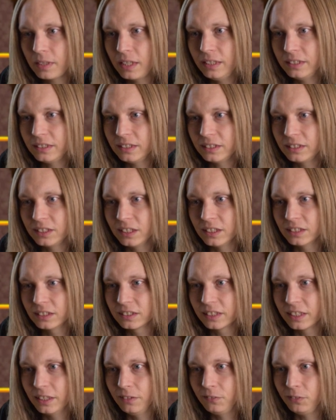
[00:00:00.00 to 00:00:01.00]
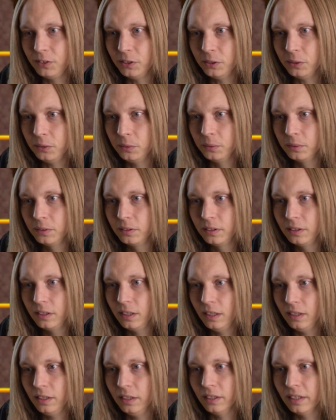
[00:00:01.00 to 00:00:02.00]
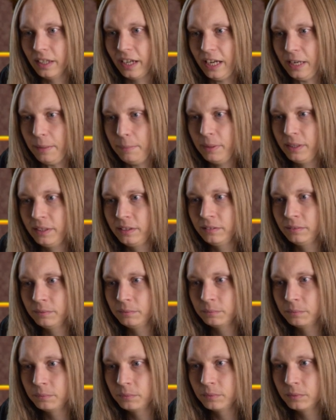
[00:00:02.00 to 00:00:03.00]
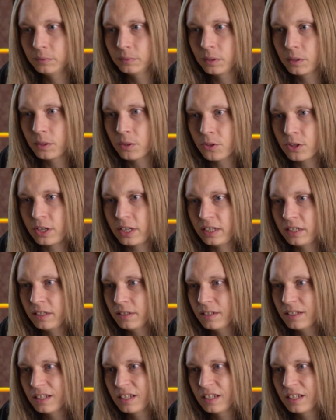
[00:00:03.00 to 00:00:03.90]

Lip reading: is it does give you a little aiming thing.